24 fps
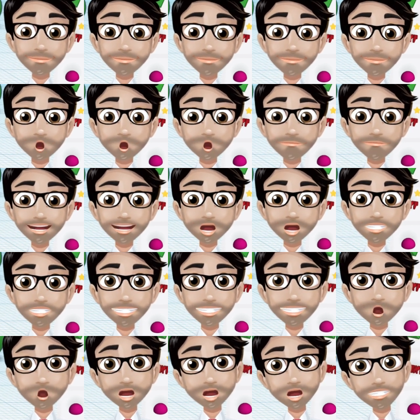Now this, if
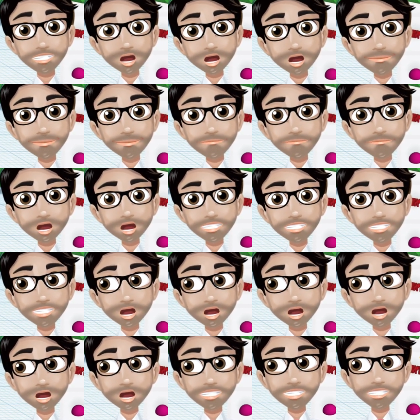I were to print it just
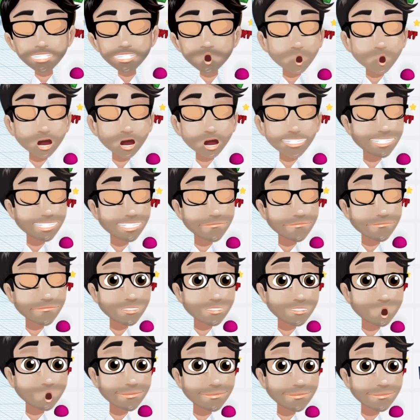like this, it would not,
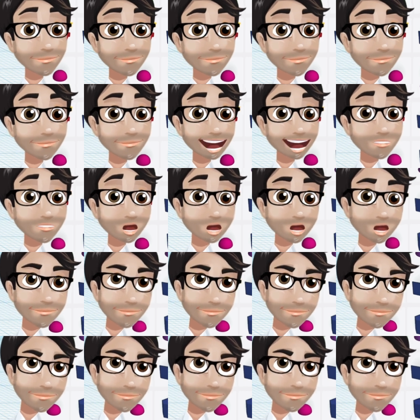it would, you know, fall down.